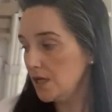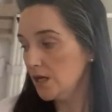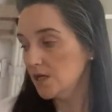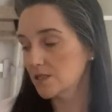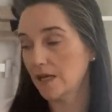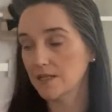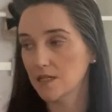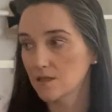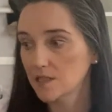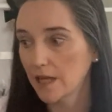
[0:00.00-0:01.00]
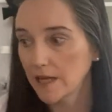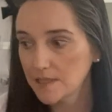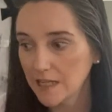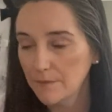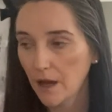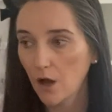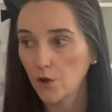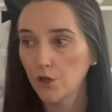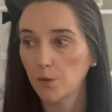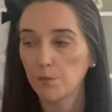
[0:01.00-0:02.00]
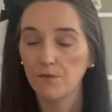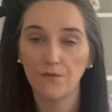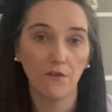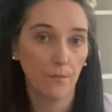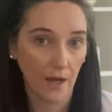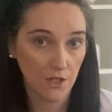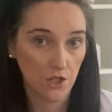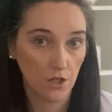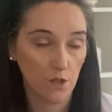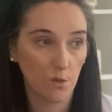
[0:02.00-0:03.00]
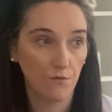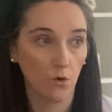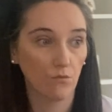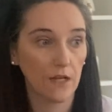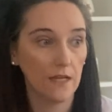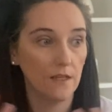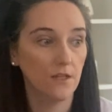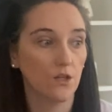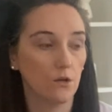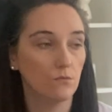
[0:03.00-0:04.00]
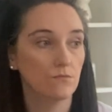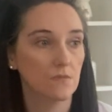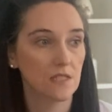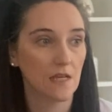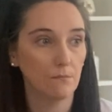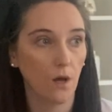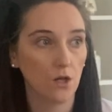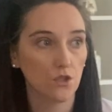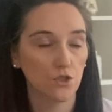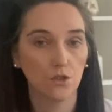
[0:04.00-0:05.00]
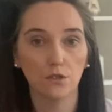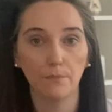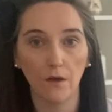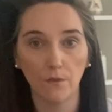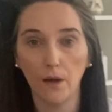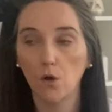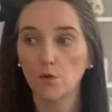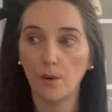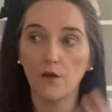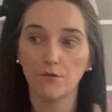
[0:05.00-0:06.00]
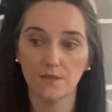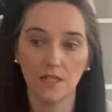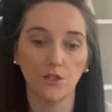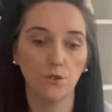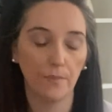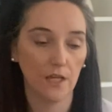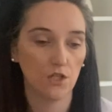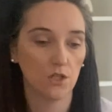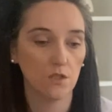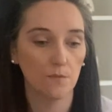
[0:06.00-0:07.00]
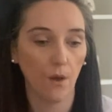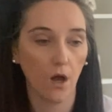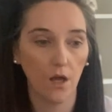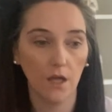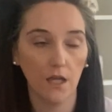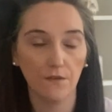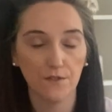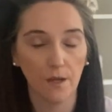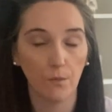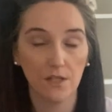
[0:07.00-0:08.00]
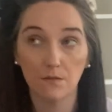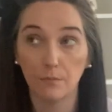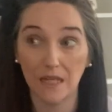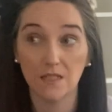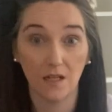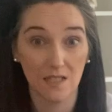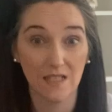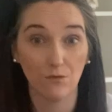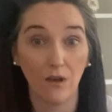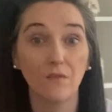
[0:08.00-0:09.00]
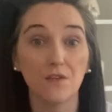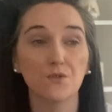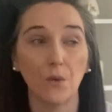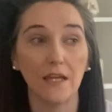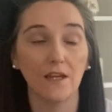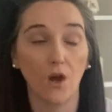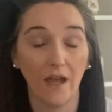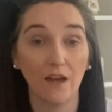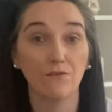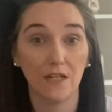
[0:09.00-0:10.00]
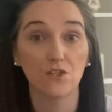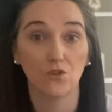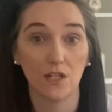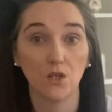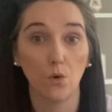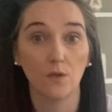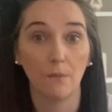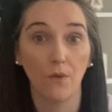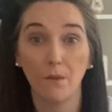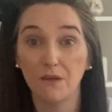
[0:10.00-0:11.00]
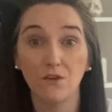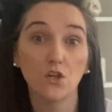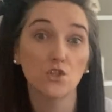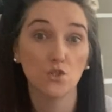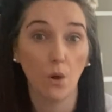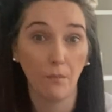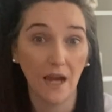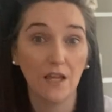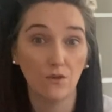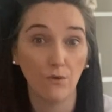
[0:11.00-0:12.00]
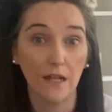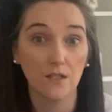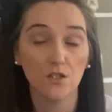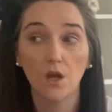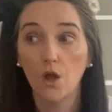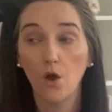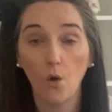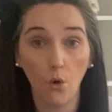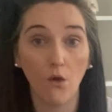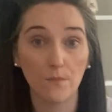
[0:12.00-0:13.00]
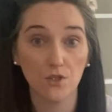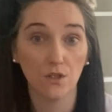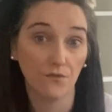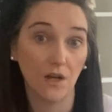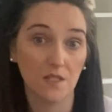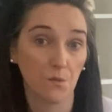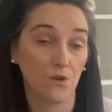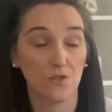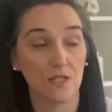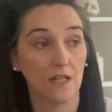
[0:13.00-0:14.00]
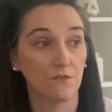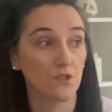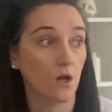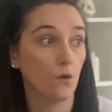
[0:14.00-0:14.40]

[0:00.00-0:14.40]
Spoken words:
said in today's email, you know, we've been very patient, we've not really, you know, said much about the mold apart from sending you pictures. But if someone isn't basically sent round this week, I have literally told them that I'm either going to stop paying the rent or I'm just going to find somewhere else to live. So